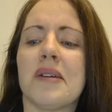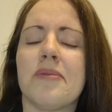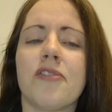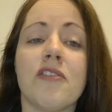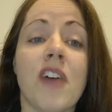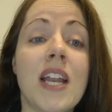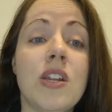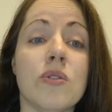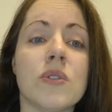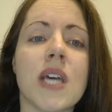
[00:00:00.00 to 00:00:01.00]
For
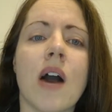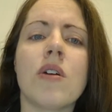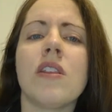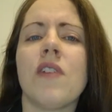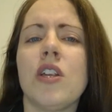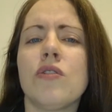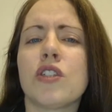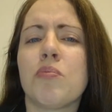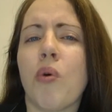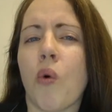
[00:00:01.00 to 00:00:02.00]
venues, how can the venue
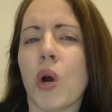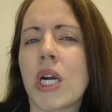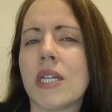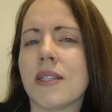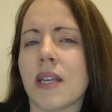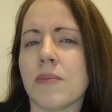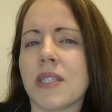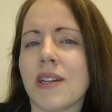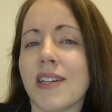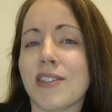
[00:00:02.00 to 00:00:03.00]
support and
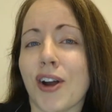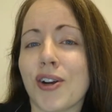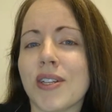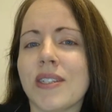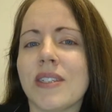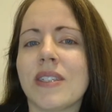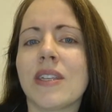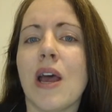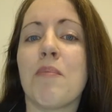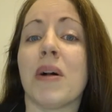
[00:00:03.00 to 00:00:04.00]
subsidize artists
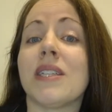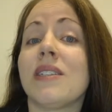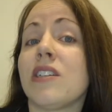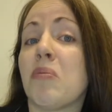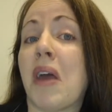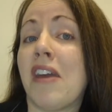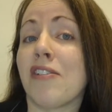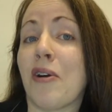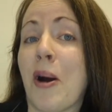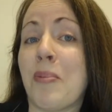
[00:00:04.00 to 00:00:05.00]
but still pay
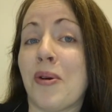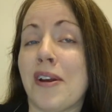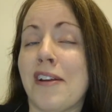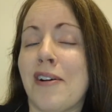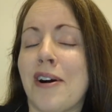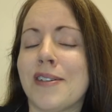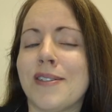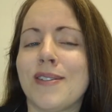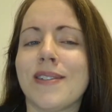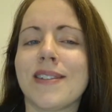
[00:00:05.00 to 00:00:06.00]
their operating
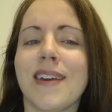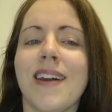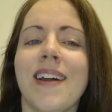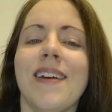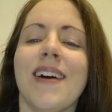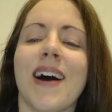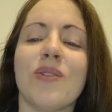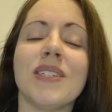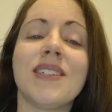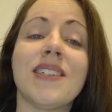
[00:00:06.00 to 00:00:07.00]
costs? How
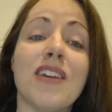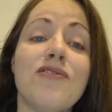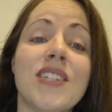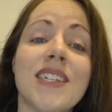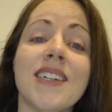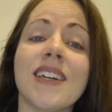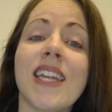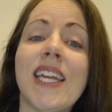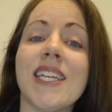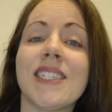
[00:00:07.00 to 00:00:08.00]
is safety and
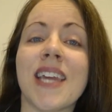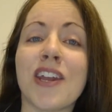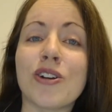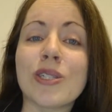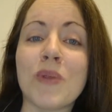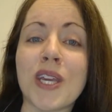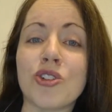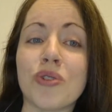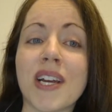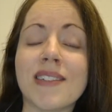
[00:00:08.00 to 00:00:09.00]
cleaning standards being
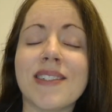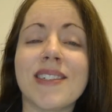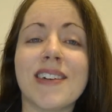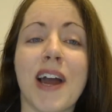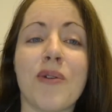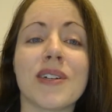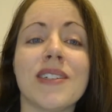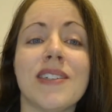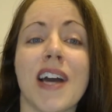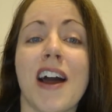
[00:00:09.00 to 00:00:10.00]
addressed? How are
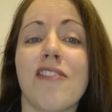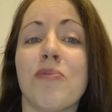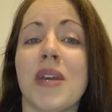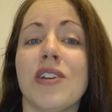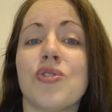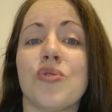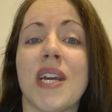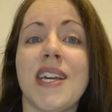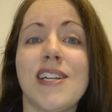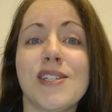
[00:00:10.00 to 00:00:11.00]
staff being
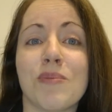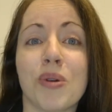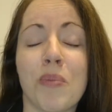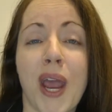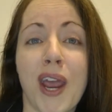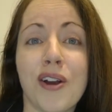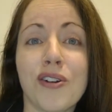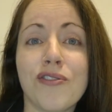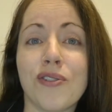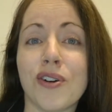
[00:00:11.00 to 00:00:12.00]
trained and
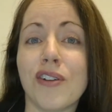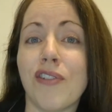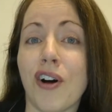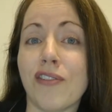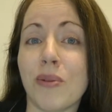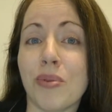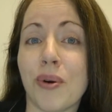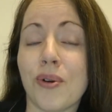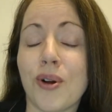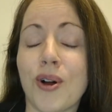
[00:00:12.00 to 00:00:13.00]
prepared for evolving
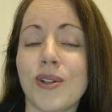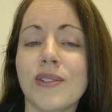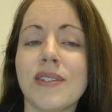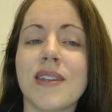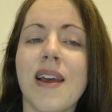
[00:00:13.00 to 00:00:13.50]
protocols?